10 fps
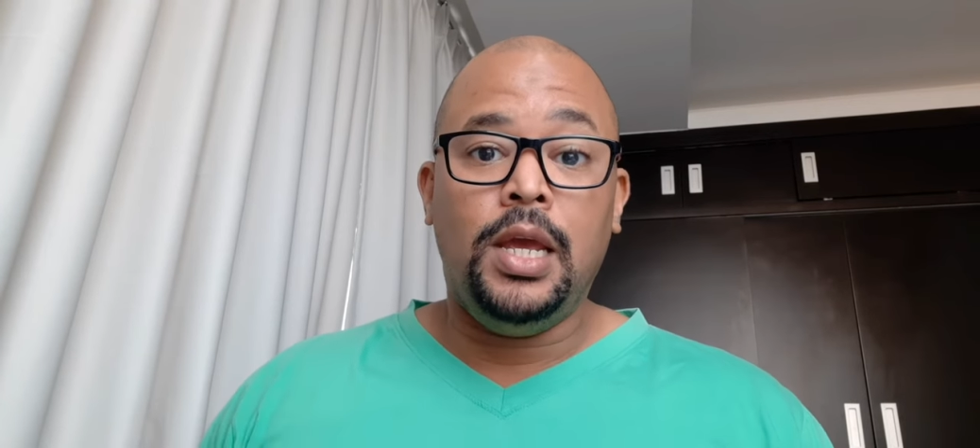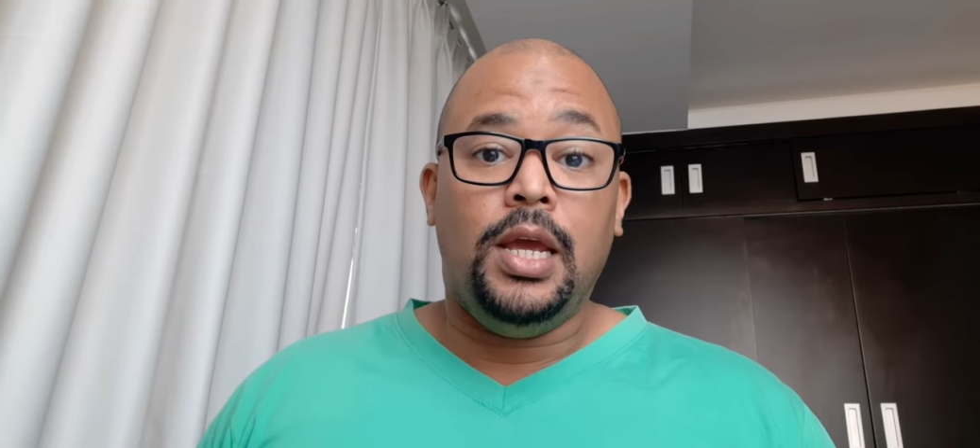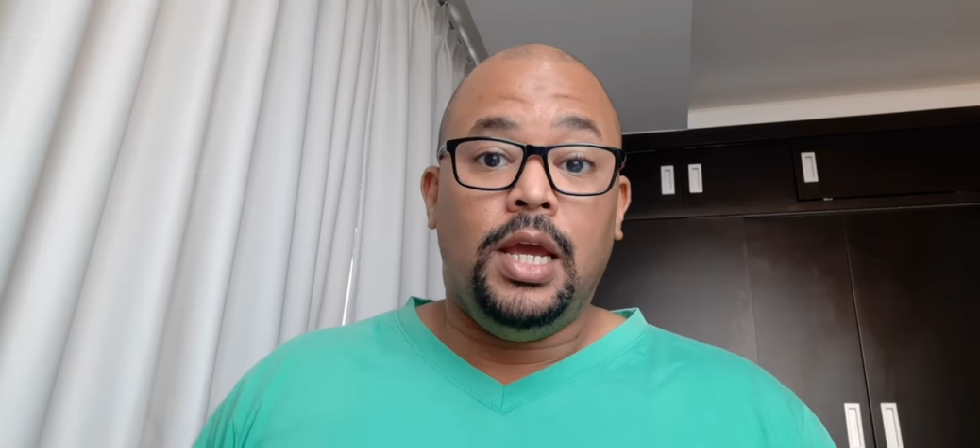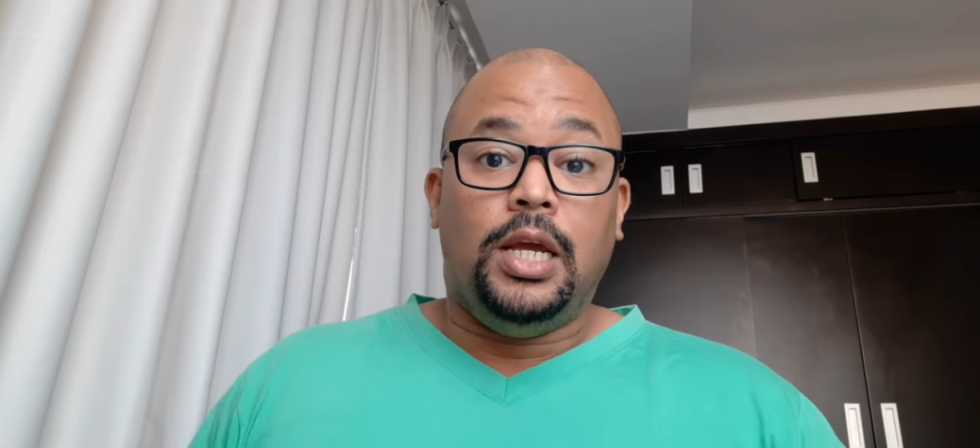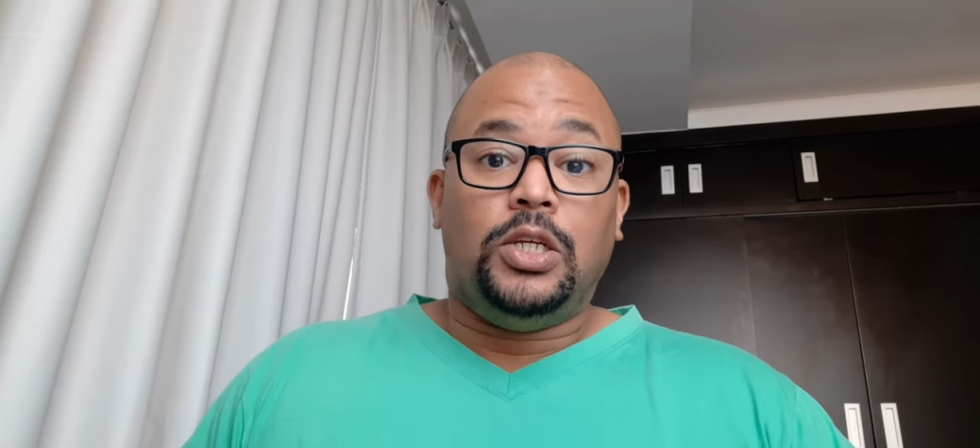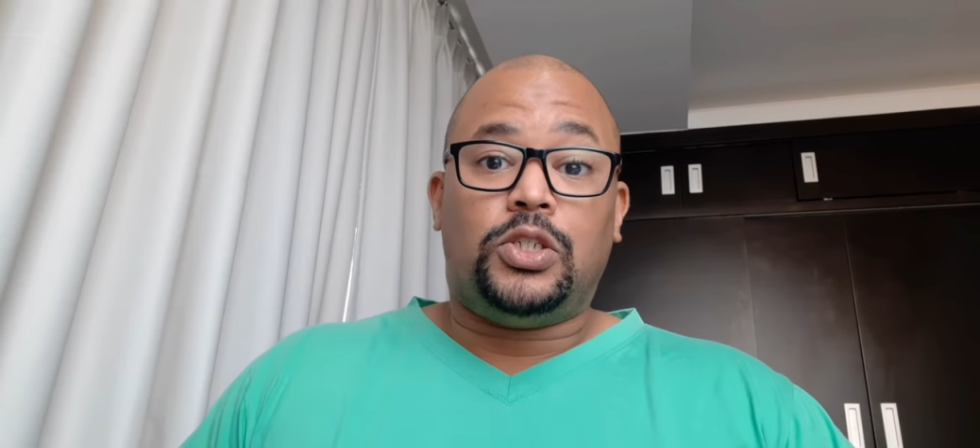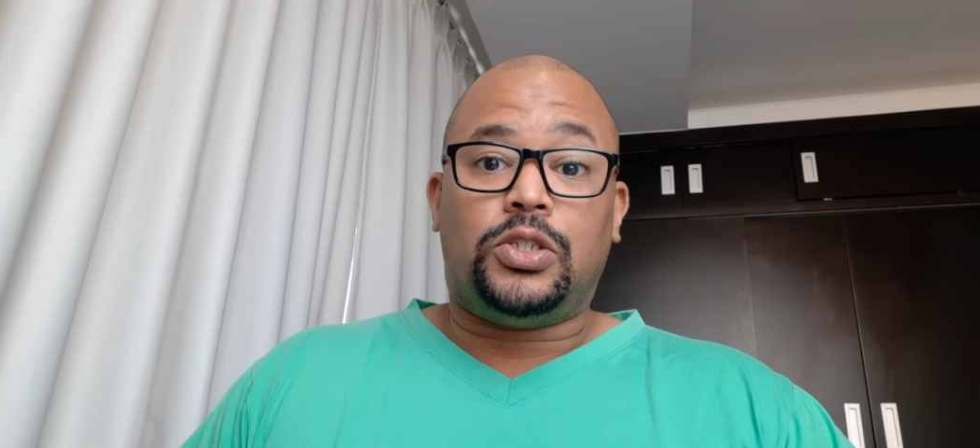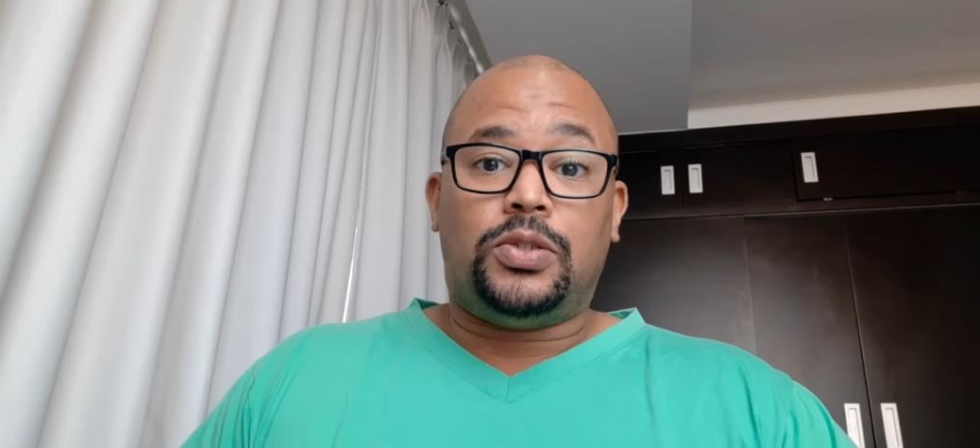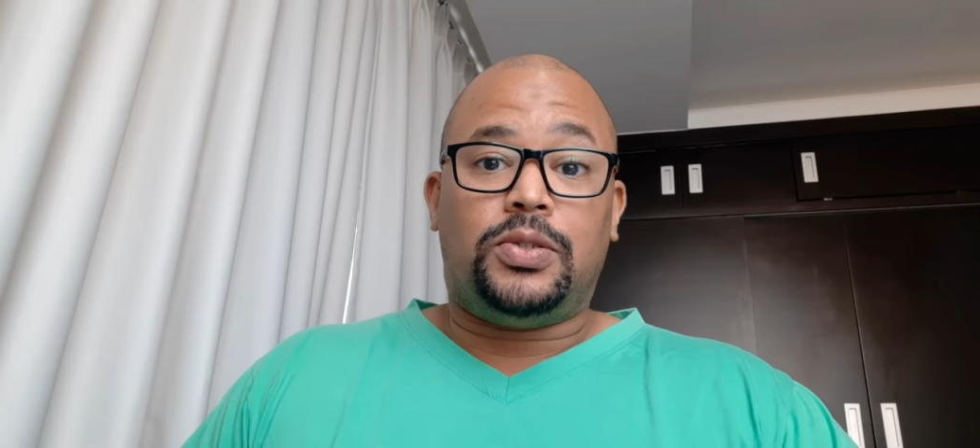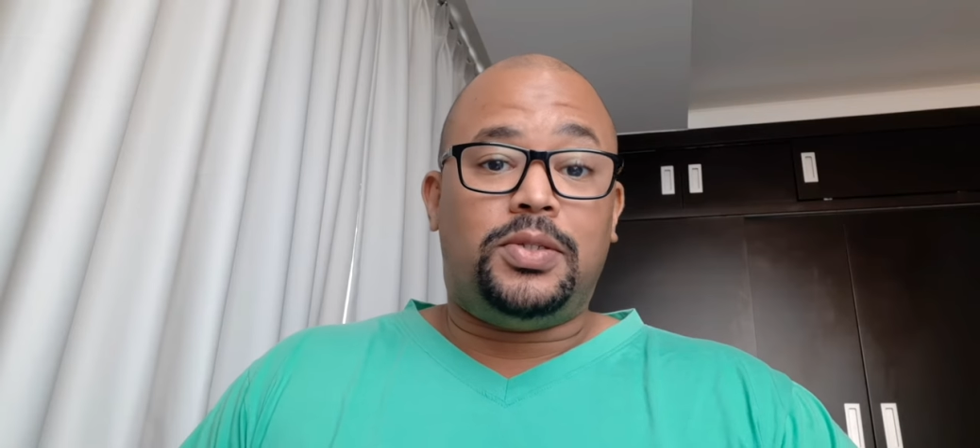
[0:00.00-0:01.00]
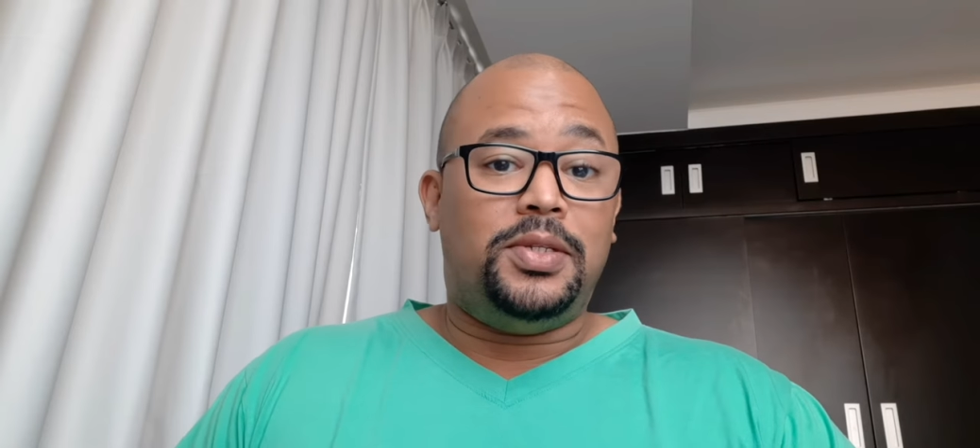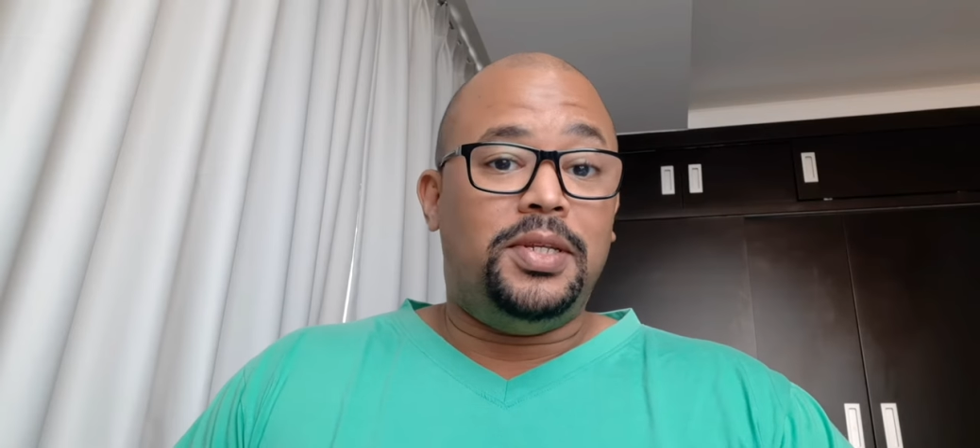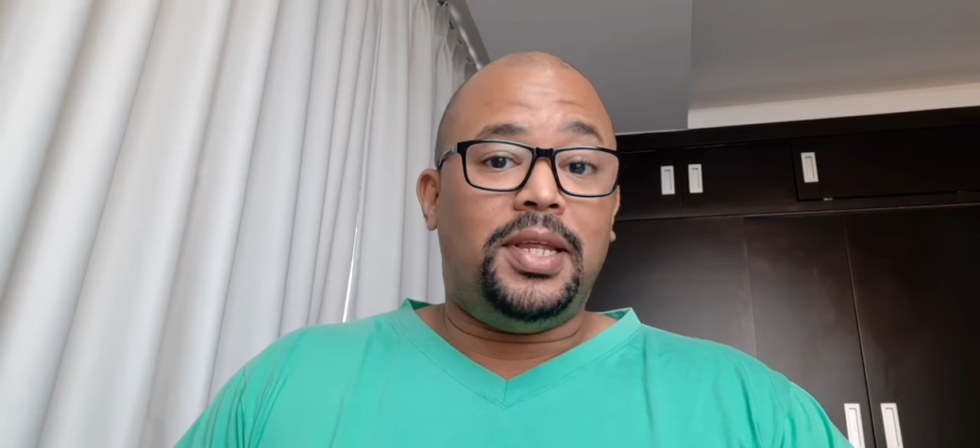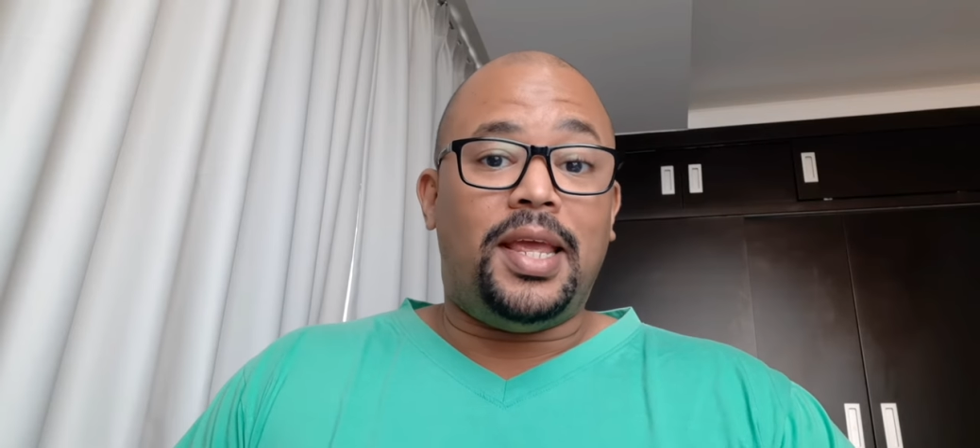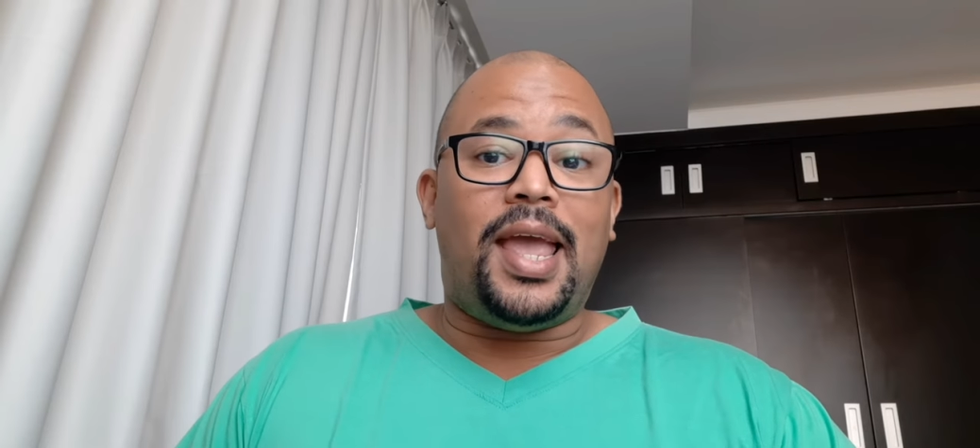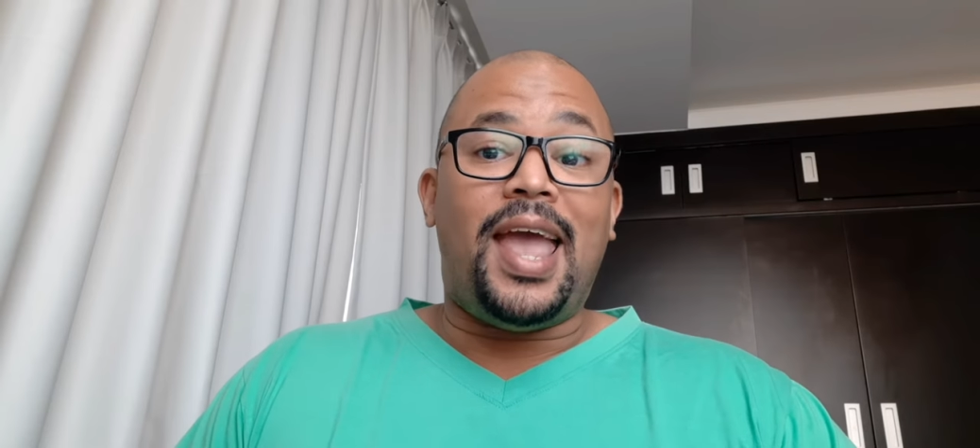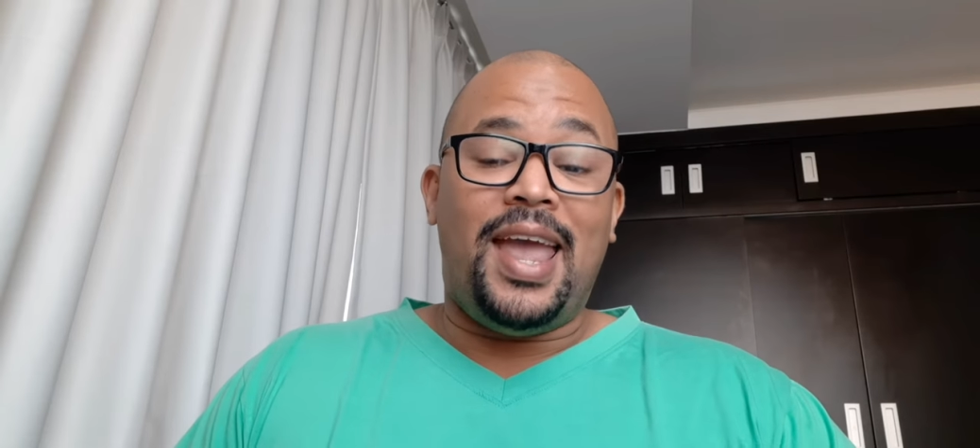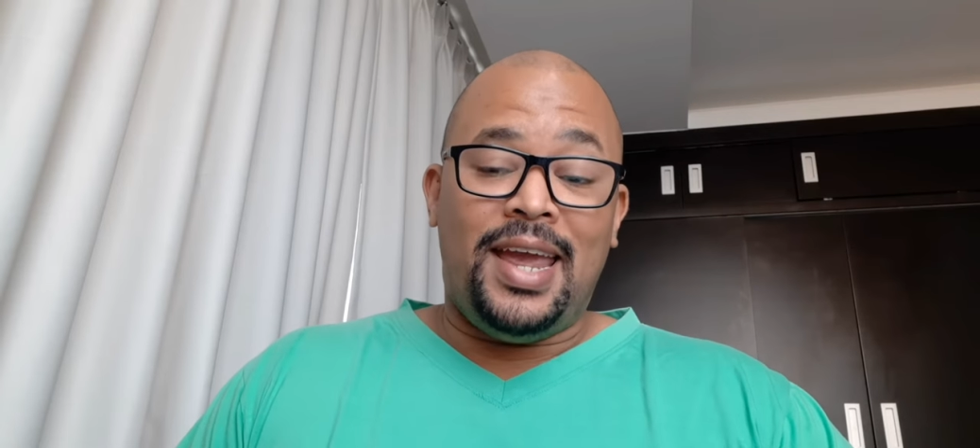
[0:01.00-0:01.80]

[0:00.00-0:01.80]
And you have a Vietnamese girlfriend.